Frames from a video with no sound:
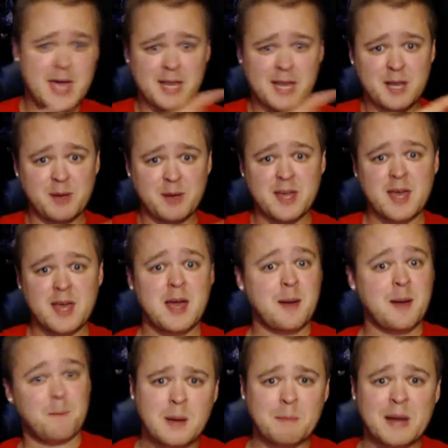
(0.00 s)
Anyway,
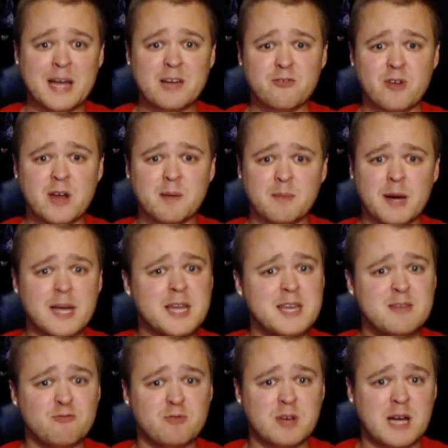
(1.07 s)
my
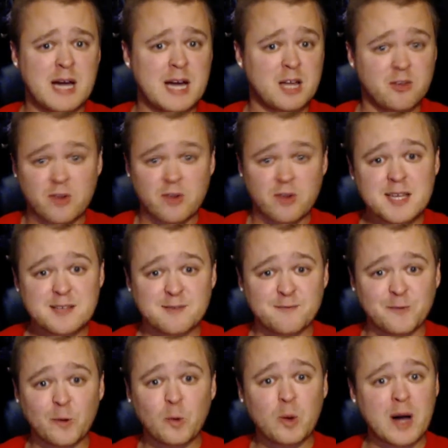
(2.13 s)
my uh, grade
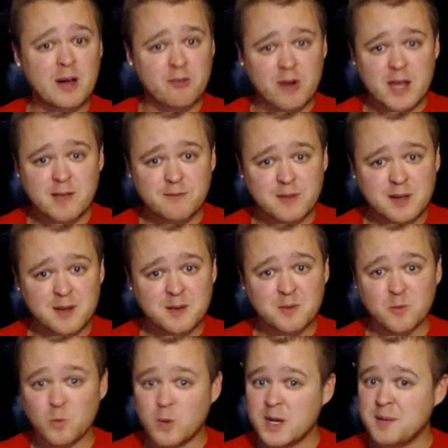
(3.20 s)
for arrival
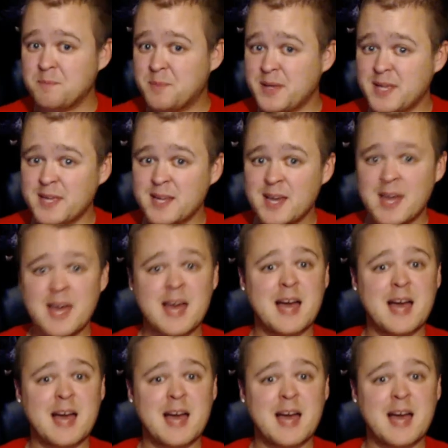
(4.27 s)
will be